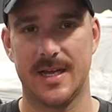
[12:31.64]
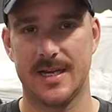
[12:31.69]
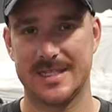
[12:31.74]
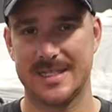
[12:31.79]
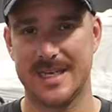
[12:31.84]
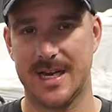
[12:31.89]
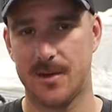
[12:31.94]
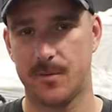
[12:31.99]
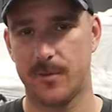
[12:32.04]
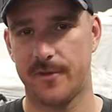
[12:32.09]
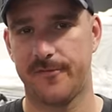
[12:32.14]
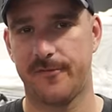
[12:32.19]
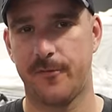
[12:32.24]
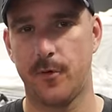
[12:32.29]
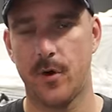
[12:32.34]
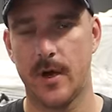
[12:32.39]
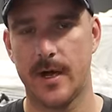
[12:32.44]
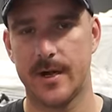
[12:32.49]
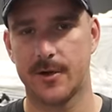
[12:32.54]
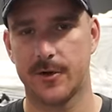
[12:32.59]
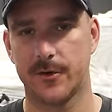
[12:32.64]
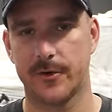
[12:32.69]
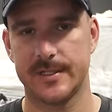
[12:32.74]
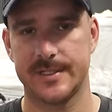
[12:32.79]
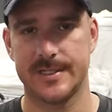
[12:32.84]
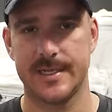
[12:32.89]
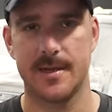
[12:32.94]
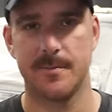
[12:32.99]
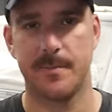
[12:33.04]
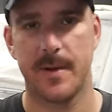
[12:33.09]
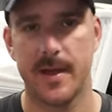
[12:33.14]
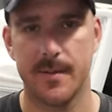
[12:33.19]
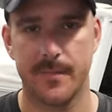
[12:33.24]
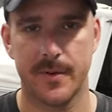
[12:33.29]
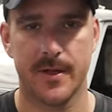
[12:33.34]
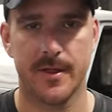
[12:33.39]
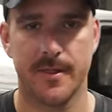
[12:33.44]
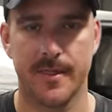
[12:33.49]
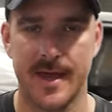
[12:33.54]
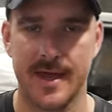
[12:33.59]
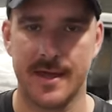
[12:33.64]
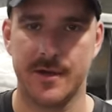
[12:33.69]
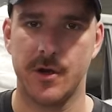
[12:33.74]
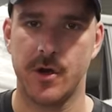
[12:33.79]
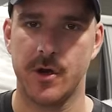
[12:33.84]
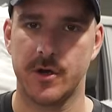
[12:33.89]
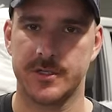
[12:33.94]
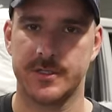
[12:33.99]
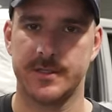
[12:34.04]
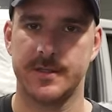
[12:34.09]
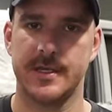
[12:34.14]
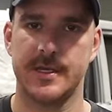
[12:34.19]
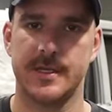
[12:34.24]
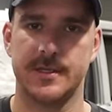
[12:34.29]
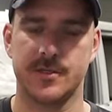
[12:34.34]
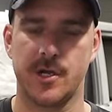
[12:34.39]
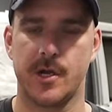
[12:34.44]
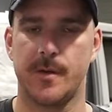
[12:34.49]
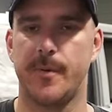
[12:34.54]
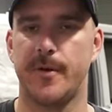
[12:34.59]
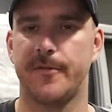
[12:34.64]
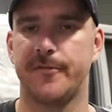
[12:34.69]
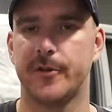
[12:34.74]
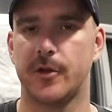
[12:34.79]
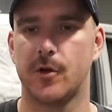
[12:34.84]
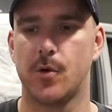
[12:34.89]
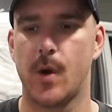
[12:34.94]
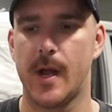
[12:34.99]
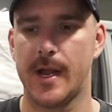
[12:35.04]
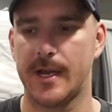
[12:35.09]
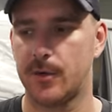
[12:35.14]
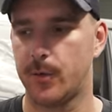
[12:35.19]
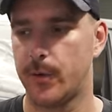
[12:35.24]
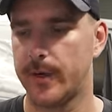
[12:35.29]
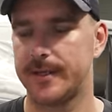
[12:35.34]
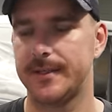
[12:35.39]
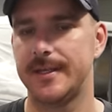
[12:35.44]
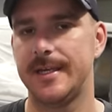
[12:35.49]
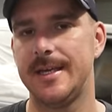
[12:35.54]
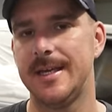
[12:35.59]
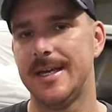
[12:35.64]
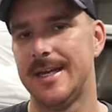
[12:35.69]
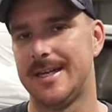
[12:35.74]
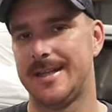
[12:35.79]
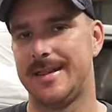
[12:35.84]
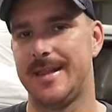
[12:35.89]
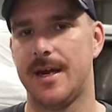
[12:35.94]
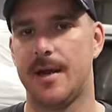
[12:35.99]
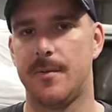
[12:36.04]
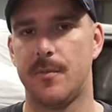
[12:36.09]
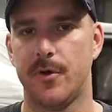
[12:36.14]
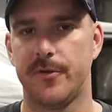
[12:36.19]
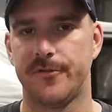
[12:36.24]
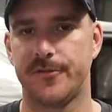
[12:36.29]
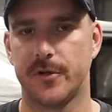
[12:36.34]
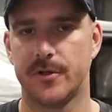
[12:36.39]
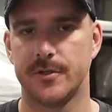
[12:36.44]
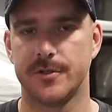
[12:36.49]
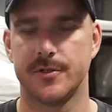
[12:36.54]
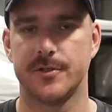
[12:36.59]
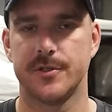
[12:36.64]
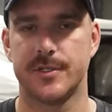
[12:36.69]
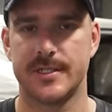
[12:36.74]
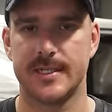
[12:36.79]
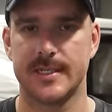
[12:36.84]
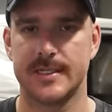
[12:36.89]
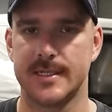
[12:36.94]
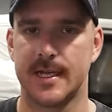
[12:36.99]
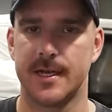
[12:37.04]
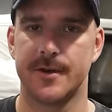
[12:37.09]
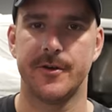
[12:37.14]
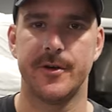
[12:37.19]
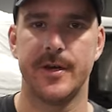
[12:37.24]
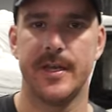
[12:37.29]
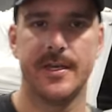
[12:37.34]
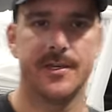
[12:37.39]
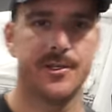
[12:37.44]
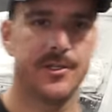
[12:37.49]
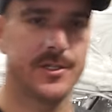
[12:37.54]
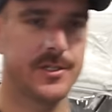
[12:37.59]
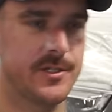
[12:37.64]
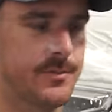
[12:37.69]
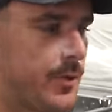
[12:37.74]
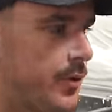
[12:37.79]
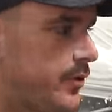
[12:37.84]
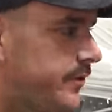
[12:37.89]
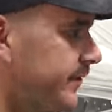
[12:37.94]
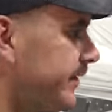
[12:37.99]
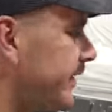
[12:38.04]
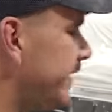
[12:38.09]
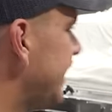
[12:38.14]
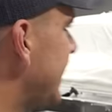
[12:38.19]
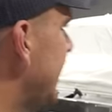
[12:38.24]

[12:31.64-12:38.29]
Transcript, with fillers: Now, I started with four hundred grit sandpaper. That knocked the top off it quite quickly. Then I moved on to six hundred and just smoothed it